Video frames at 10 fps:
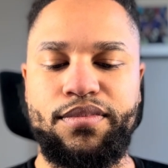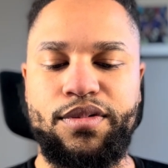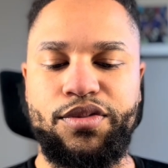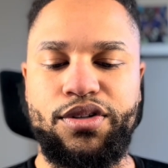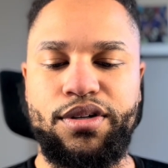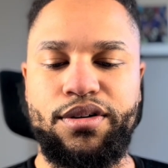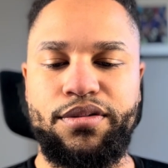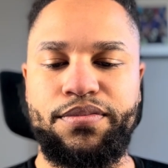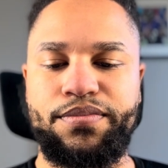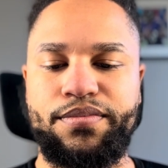Let me see here.
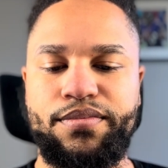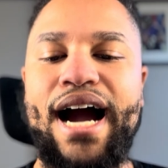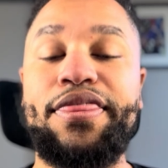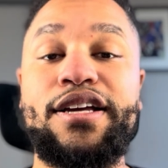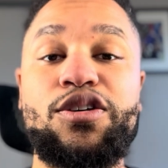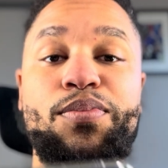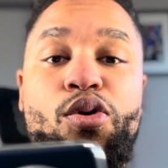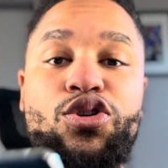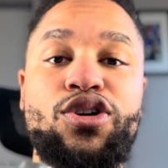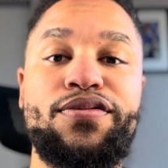I think the
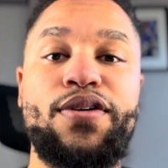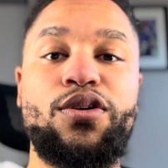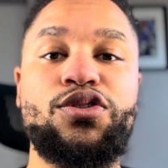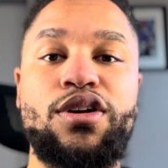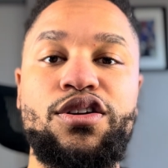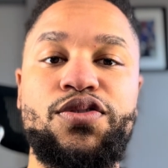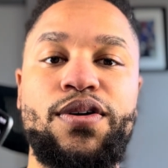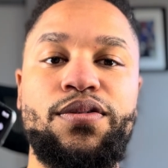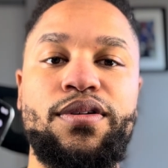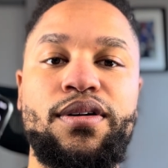portrait photos on this
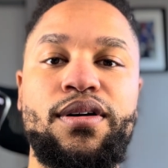phone,